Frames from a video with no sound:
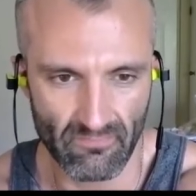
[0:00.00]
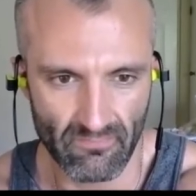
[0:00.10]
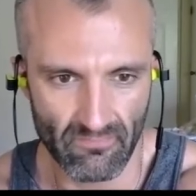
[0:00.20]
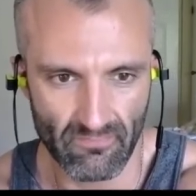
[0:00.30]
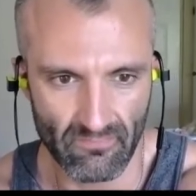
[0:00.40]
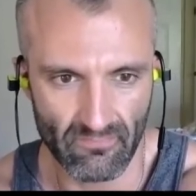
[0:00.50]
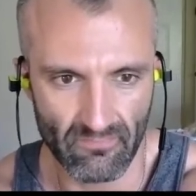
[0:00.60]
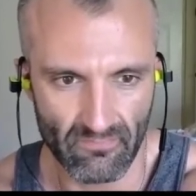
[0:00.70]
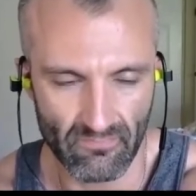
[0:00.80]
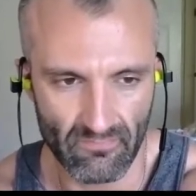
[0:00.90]

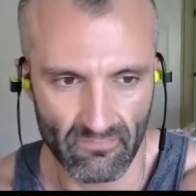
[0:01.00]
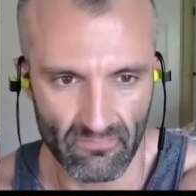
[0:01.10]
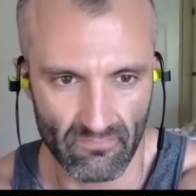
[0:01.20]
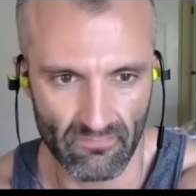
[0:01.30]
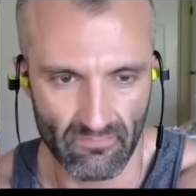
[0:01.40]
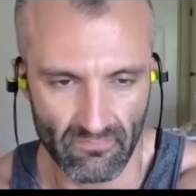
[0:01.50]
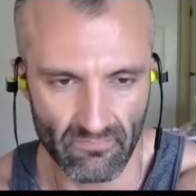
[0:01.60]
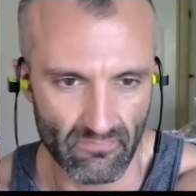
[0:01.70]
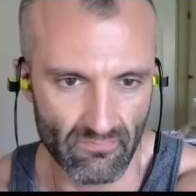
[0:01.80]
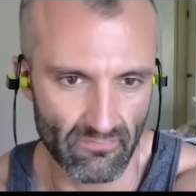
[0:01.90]

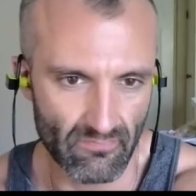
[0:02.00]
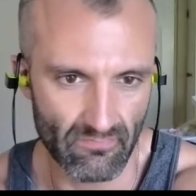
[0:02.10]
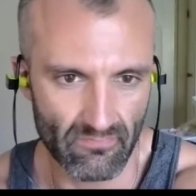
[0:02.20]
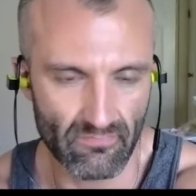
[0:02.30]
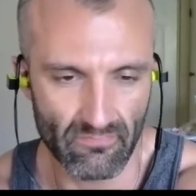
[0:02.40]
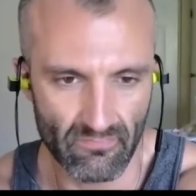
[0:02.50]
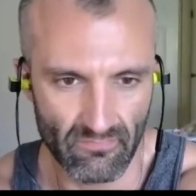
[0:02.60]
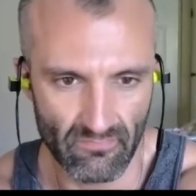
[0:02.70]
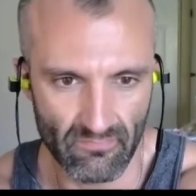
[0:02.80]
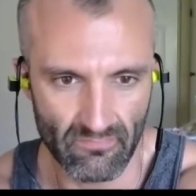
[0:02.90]

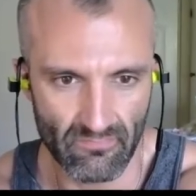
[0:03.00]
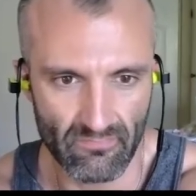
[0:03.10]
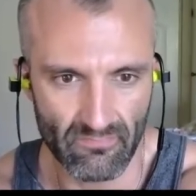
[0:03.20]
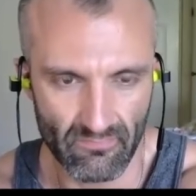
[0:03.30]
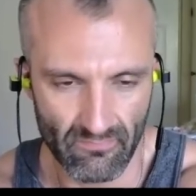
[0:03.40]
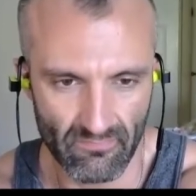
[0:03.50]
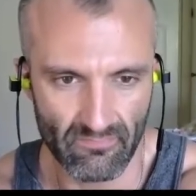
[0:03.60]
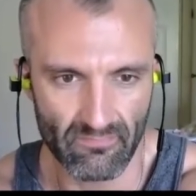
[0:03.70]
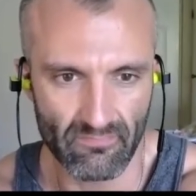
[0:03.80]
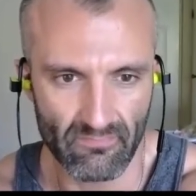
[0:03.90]

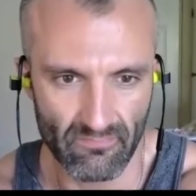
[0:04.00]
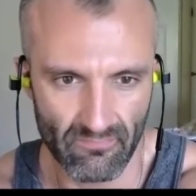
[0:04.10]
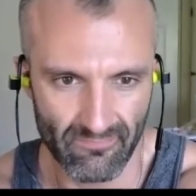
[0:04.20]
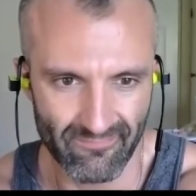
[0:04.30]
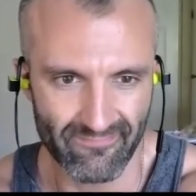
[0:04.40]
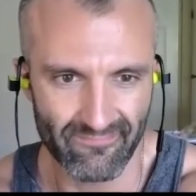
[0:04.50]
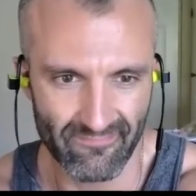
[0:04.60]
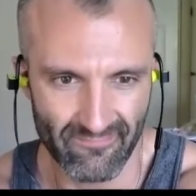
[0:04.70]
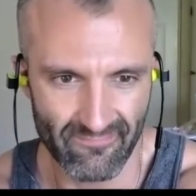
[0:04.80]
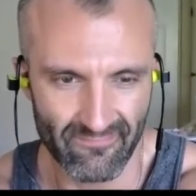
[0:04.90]

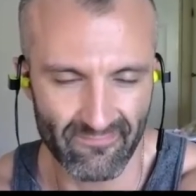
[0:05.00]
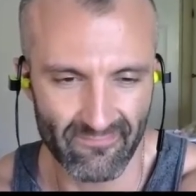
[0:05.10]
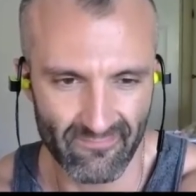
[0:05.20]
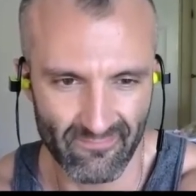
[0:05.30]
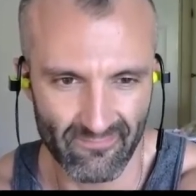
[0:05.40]
The person shown says nothing.